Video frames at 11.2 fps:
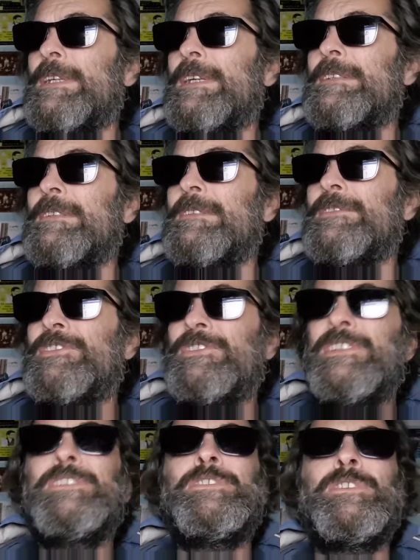get
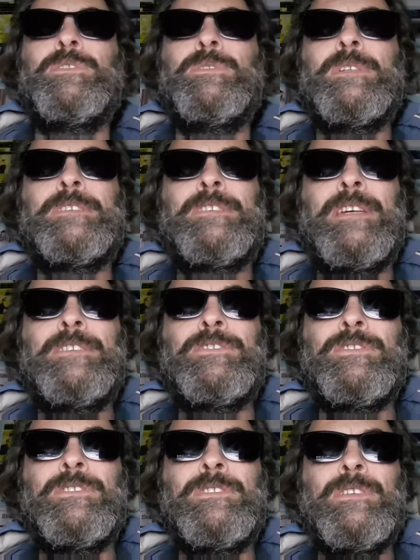zero
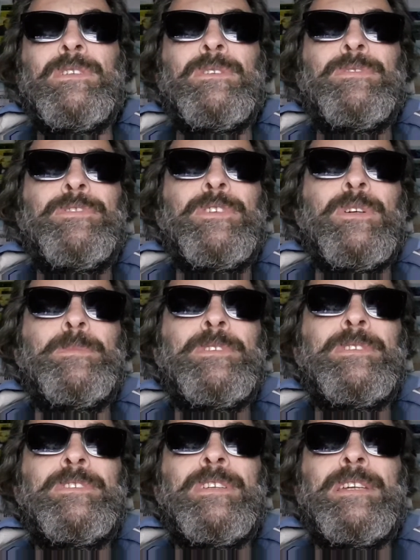attention of the
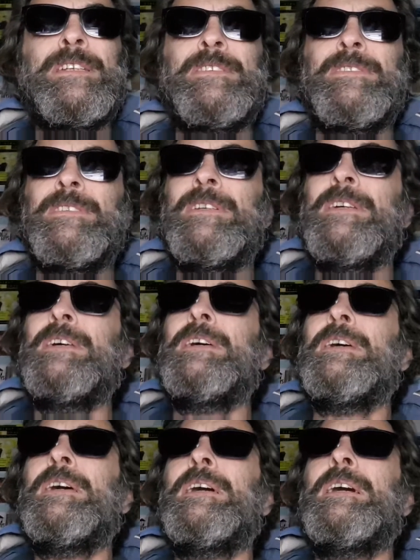opposite sex.
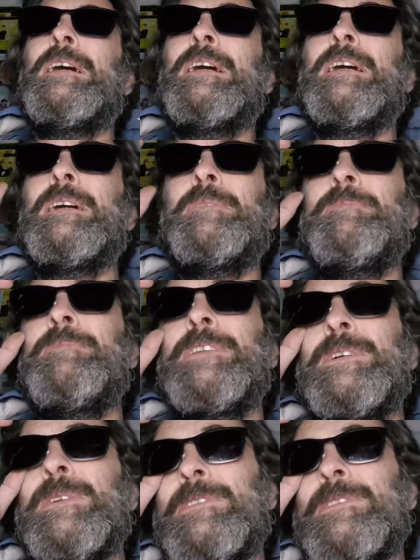They all